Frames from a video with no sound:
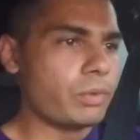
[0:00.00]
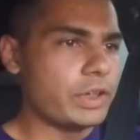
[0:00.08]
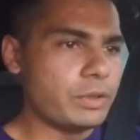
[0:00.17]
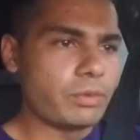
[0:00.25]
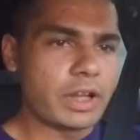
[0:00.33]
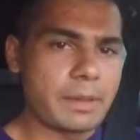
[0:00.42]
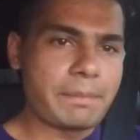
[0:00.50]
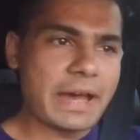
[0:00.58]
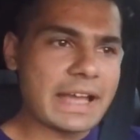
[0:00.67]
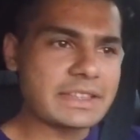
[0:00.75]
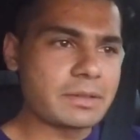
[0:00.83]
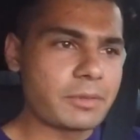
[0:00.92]
When you want to
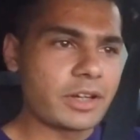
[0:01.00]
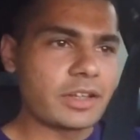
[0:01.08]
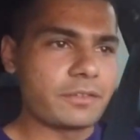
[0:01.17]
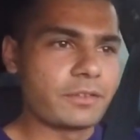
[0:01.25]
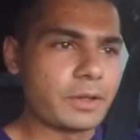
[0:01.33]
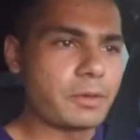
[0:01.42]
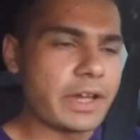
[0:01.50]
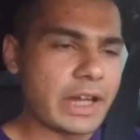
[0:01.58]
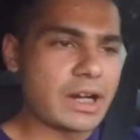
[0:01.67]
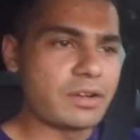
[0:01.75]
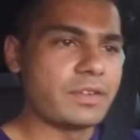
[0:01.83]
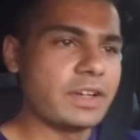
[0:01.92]
pass someone on the freeway,
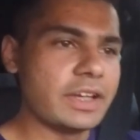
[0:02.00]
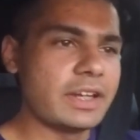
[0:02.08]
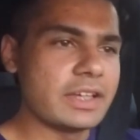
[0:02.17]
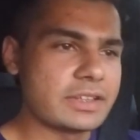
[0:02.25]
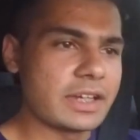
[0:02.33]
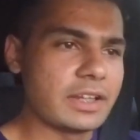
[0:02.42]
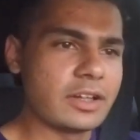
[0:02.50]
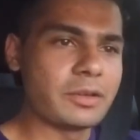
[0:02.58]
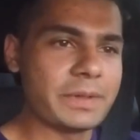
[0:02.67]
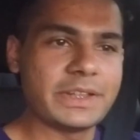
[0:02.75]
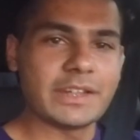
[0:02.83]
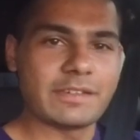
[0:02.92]
however, it is a
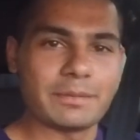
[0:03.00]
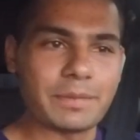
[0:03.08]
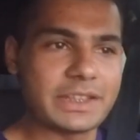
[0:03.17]
little bit different,